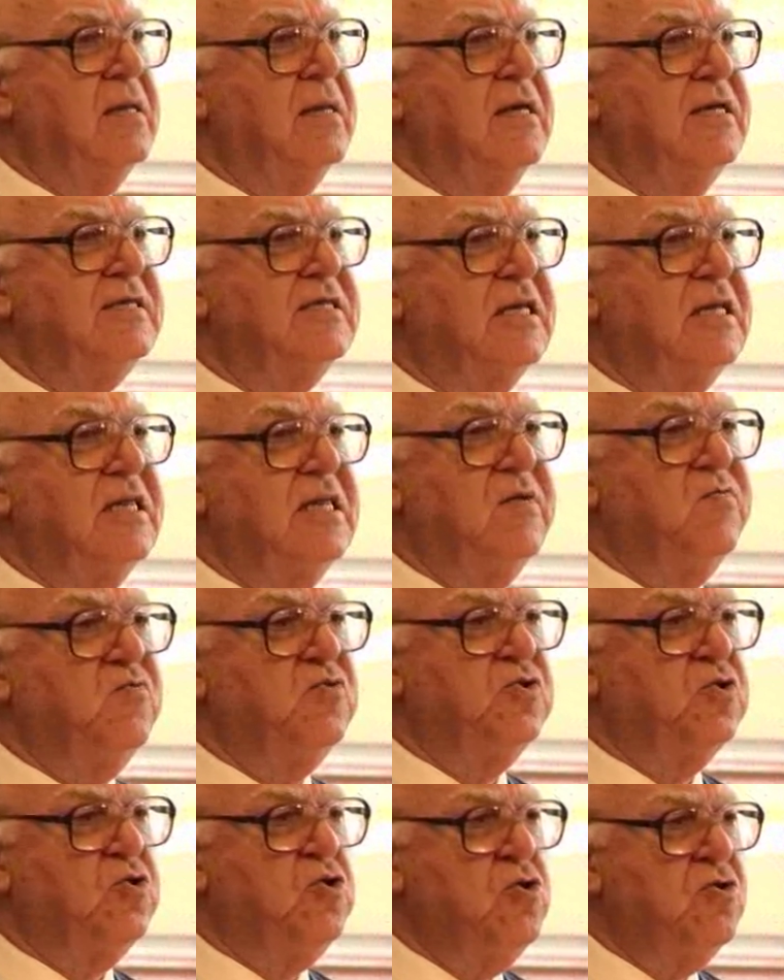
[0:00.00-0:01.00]
They said they
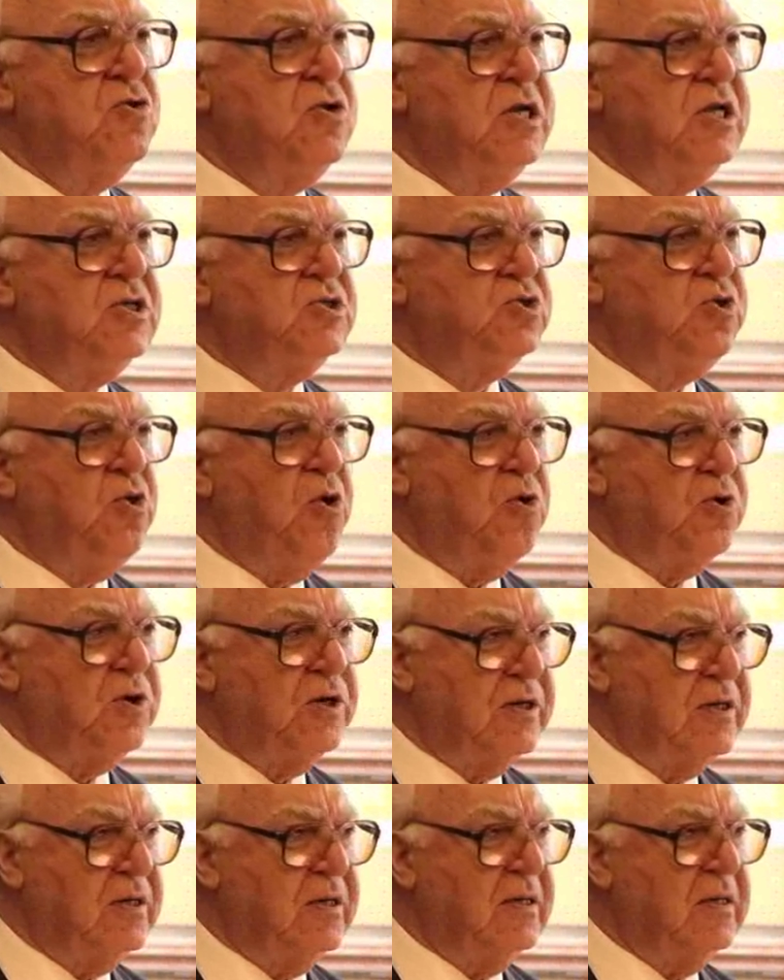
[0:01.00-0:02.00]
would only talk
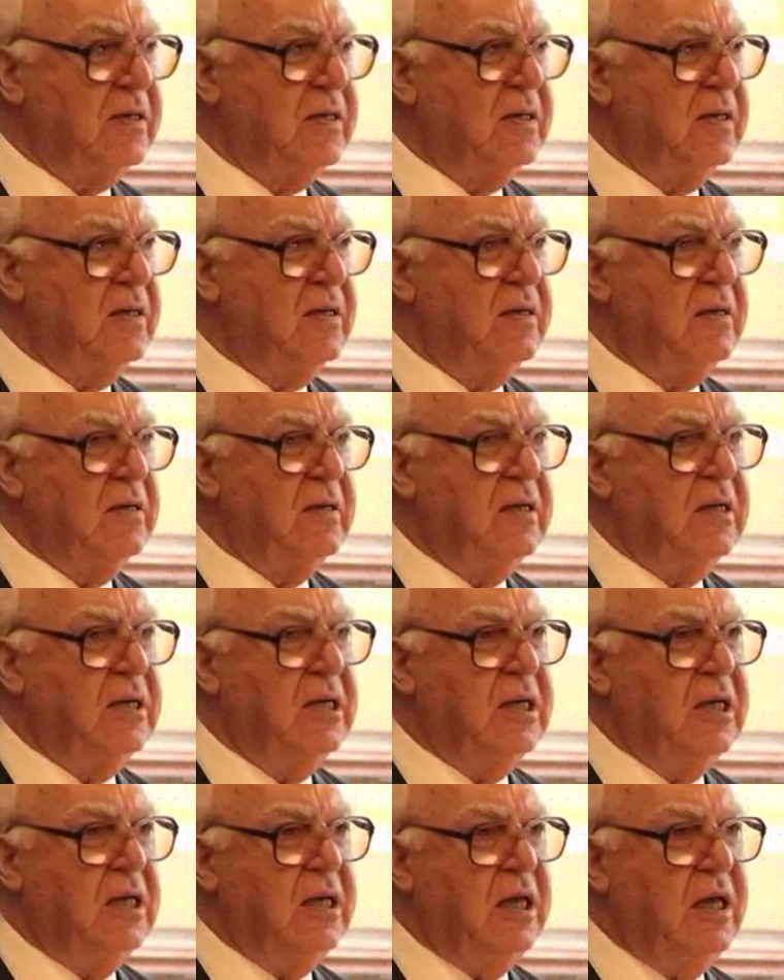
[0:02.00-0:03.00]

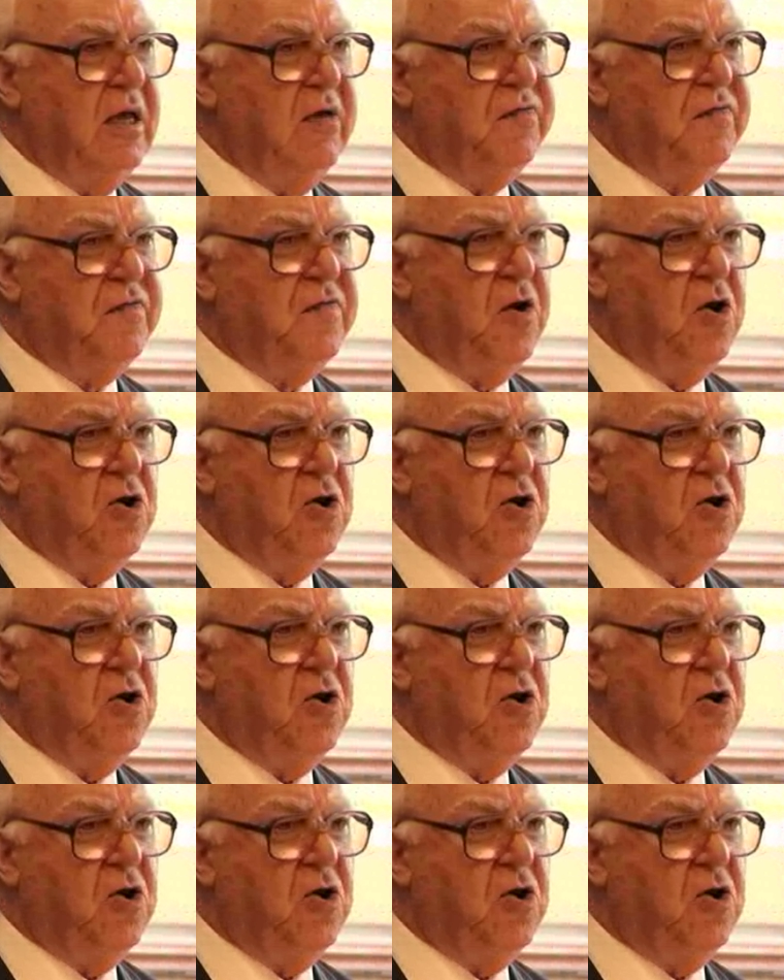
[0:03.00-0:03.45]
if